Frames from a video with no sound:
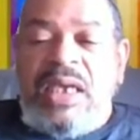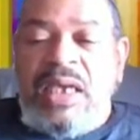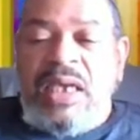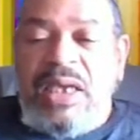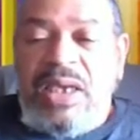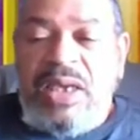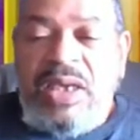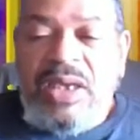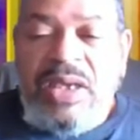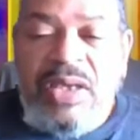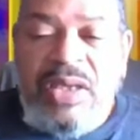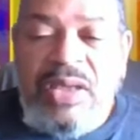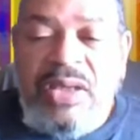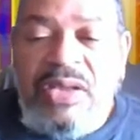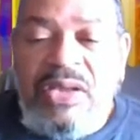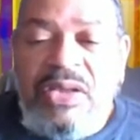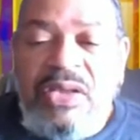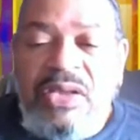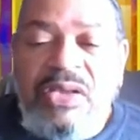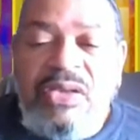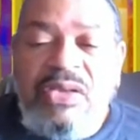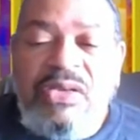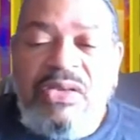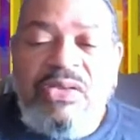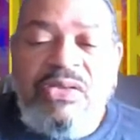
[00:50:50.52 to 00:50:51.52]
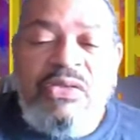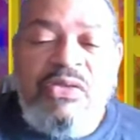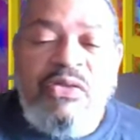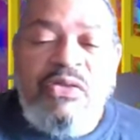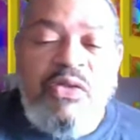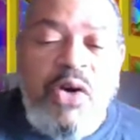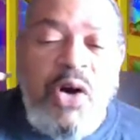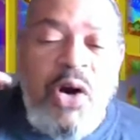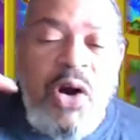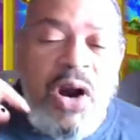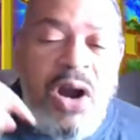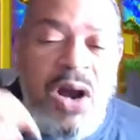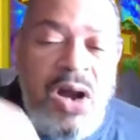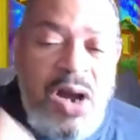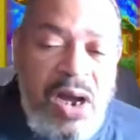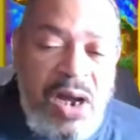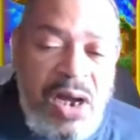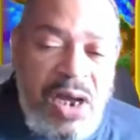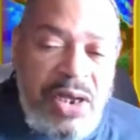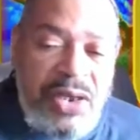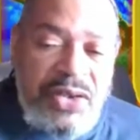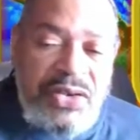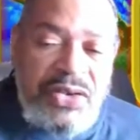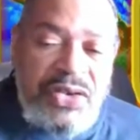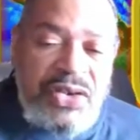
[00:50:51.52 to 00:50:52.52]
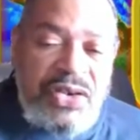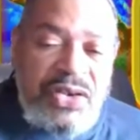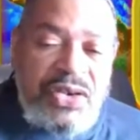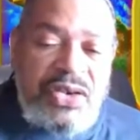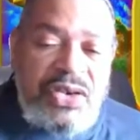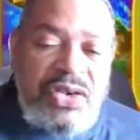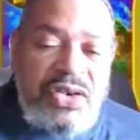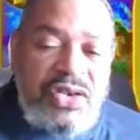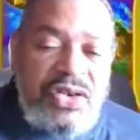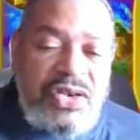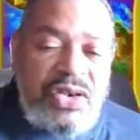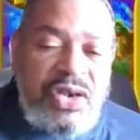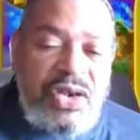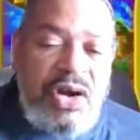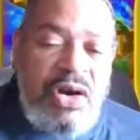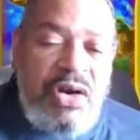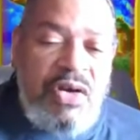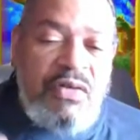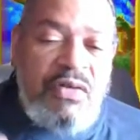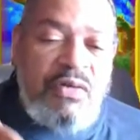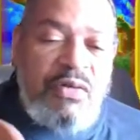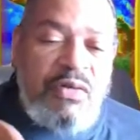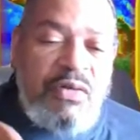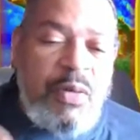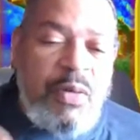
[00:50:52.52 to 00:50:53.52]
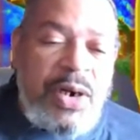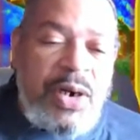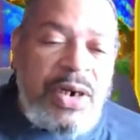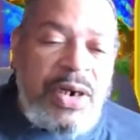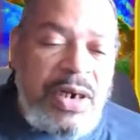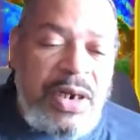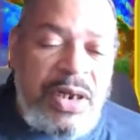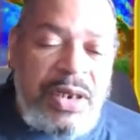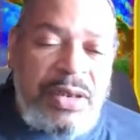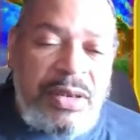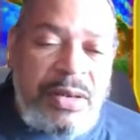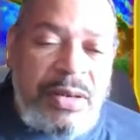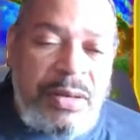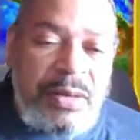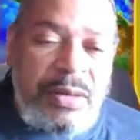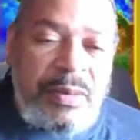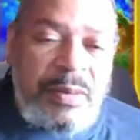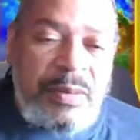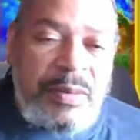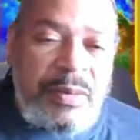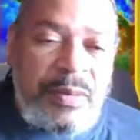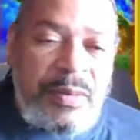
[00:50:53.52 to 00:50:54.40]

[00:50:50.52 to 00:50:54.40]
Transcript: is for us to serve one another.